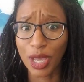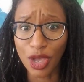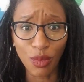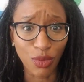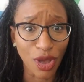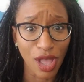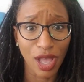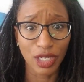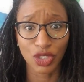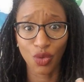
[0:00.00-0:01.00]
your
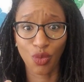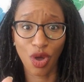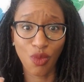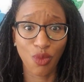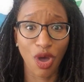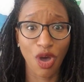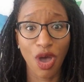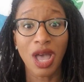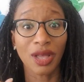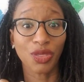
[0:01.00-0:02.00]
brush,
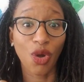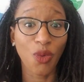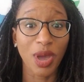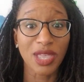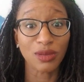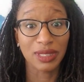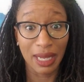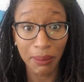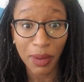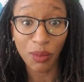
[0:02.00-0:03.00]
throw away your
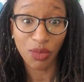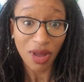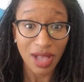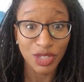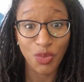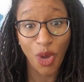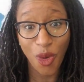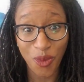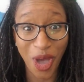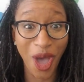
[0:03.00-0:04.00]
dimming brush,
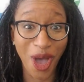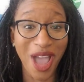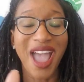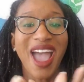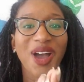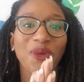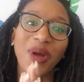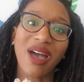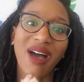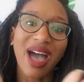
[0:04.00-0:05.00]
Well,
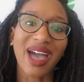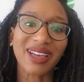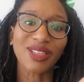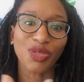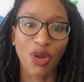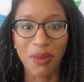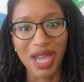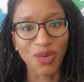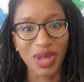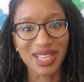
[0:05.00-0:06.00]
I couldn't throw
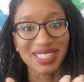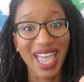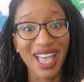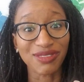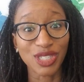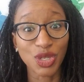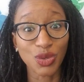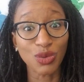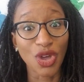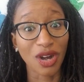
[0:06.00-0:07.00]
mine away because I have
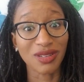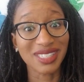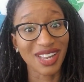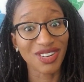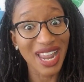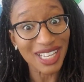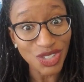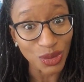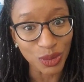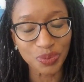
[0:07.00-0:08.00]
two daughters that are
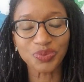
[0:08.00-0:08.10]
natural.